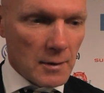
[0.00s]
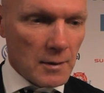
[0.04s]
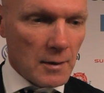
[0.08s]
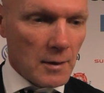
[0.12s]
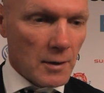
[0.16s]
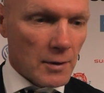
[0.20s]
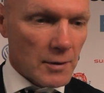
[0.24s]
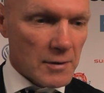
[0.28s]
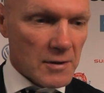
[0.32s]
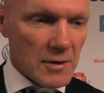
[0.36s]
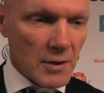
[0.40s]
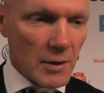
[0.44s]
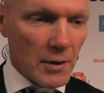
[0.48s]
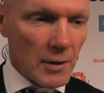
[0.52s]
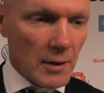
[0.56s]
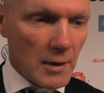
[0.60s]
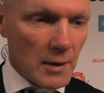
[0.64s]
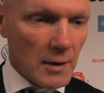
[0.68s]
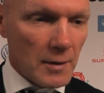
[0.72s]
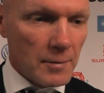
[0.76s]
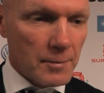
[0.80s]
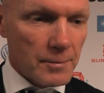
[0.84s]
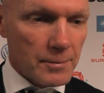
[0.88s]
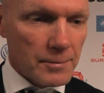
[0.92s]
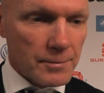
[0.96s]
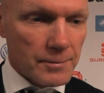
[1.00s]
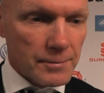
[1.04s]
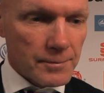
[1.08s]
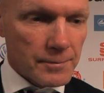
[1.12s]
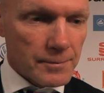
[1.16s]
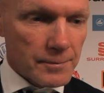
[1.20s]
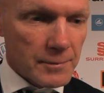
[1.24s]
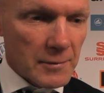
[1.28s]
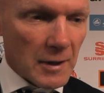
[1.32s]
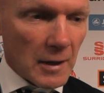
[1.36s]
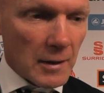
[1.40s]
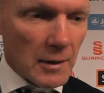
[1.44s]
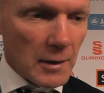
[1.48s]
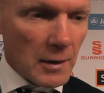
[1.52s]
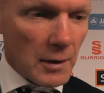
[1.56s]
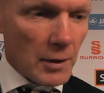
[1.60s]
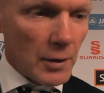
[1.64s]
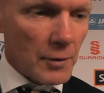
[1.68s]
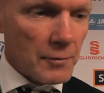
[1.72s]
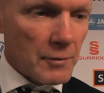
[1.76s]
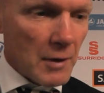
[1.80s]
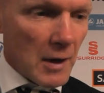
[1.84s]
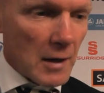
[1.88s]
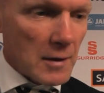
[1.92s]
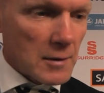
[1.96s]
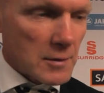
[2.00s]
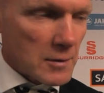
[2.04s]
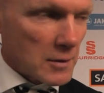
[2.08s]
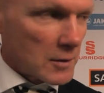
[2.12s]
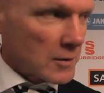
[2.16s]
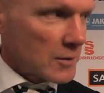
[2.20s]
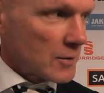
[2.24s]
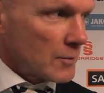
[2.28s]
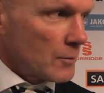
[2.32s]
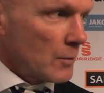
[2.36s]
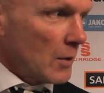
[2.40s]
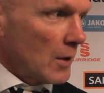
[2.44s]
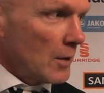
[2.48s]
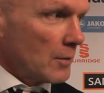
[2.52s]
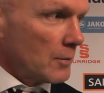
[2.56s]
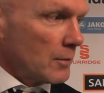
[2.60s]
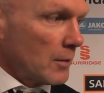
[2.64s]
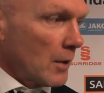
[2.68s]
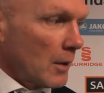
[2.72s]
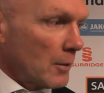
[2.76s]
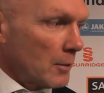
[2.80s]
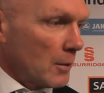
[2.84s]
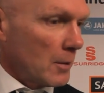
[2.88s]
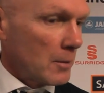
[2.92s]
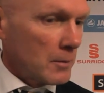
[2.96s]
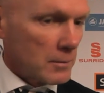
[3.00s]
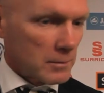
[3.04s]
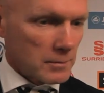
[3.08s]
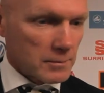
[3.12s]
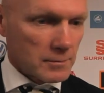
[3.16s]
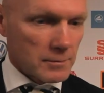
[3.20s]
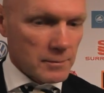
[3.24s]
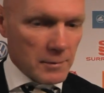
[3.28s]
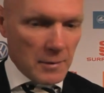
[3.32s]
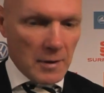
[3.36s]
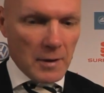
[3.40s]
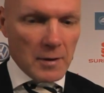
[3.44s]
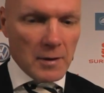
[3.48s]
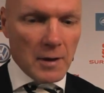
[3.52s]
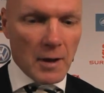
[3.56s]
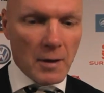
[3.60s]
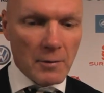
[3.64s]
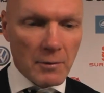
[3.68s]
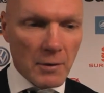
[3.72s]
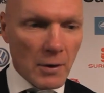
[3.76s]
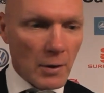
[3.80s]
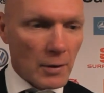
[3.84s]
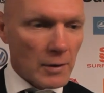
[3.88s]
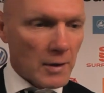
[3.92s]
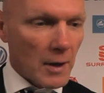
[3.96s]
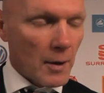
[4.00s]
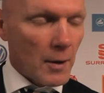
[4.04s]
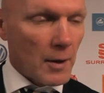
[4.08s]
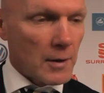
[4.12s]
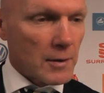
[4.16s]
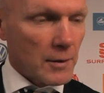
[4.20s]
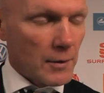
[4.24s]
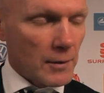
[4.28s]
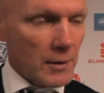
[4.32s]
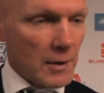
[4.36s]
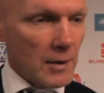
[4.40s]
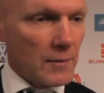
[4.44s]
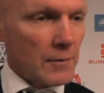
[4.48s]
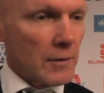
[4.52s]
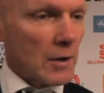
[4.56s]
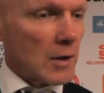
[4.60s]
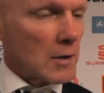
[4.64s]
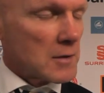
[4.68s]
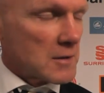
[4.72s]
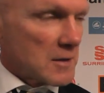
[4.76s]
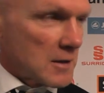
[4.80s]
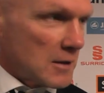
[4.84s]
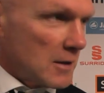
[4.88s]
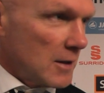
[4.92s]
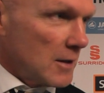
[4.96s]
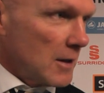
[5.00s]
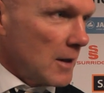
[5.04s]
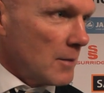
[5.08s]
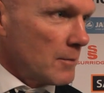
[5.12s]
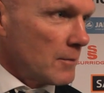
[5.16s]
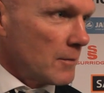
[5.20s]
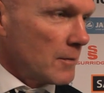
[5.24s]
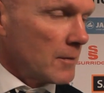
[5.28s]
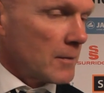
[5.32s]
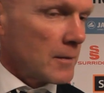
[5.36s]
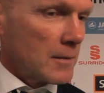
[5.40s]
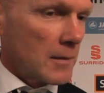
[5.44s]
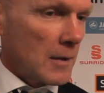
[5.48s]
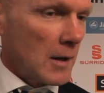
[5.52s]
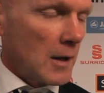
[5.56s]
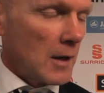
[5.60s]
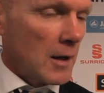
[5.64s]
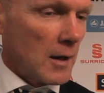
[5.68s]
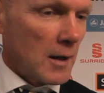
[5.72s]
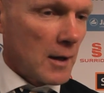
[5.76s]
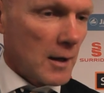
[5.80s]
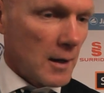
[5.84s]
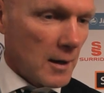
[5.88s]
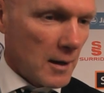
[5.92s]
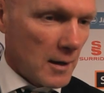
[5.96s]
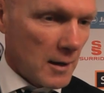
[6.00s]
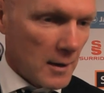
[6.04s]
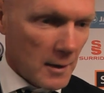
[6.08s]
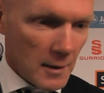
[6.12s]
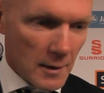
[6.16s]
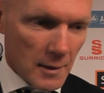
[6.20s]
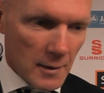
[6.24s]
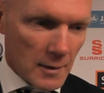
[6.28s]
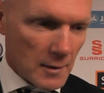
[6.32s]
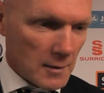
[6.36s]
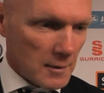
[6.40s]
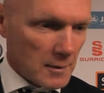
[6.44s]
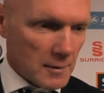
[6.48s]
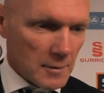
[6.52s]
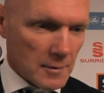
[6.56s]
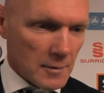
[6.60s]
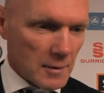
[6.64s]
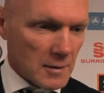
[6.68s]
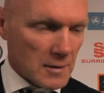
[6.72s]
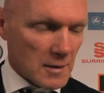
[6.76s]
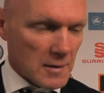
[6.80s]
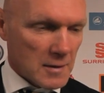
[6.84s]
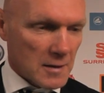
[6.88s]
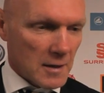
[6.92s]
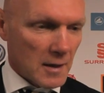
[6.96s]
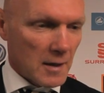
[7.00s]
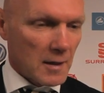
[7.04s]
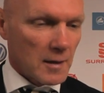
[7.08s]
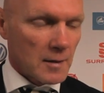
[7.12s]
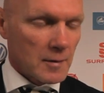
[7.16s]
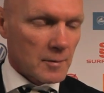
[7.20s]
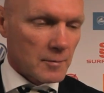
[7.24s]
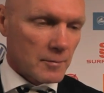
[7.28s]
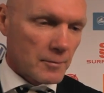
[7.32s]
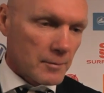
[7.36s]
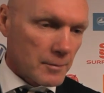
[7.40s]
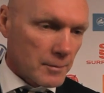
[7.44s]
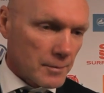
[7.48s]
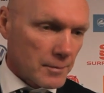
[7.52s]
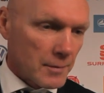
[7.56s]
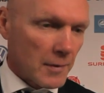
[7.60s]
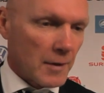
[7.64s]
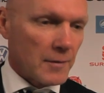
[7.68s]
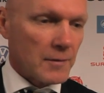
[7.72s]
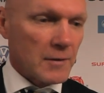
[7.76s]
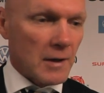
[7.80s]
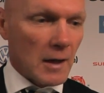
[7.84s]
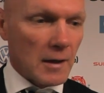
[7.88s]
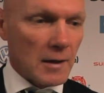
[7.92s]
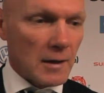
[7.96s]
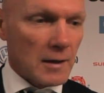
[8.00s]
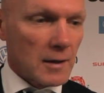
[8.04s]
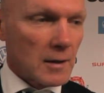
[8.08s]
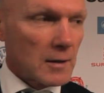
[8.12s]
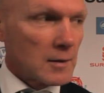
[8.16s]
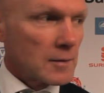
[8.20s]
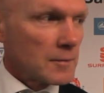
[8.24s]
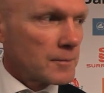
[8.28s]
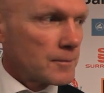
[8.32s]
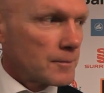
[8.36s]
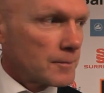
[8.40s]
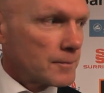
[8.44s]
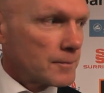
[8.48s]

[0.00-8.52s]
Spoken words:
you know, certainly Danny Lowe and Ryan Tolson, they're ruled out. I don't even consider them. As I say, if Danny can